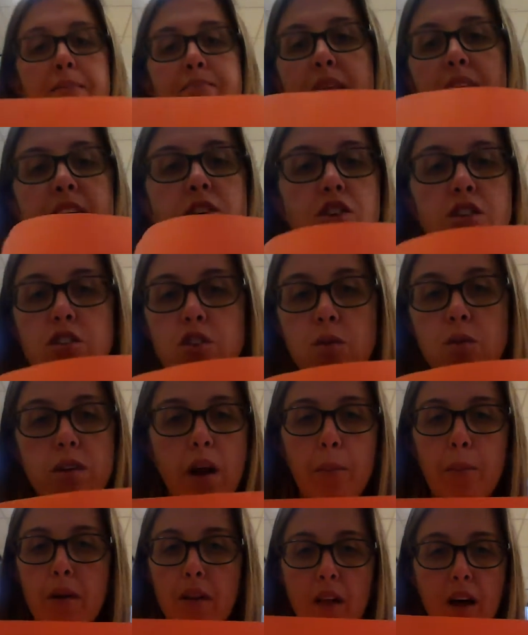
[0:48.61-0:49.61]
and just do a
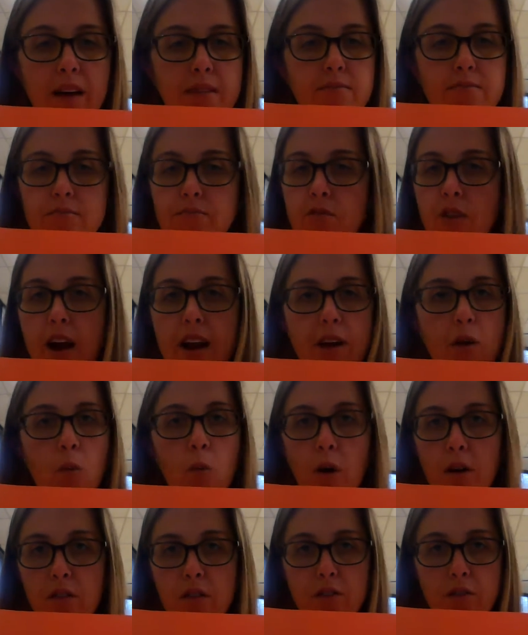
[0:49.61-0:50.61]
number line, writing
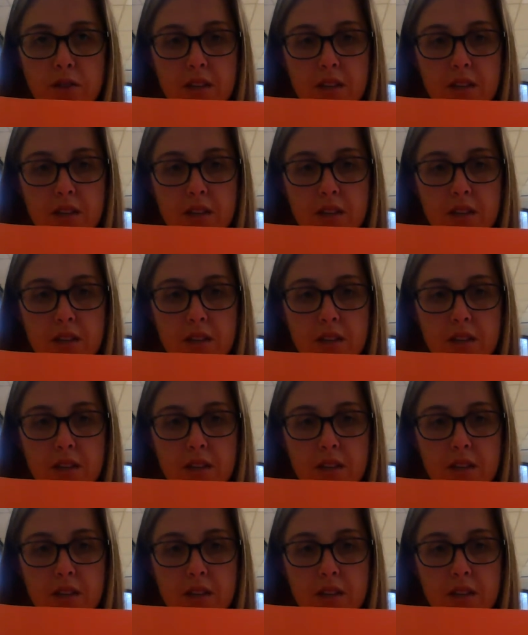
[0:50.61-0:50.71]
1 through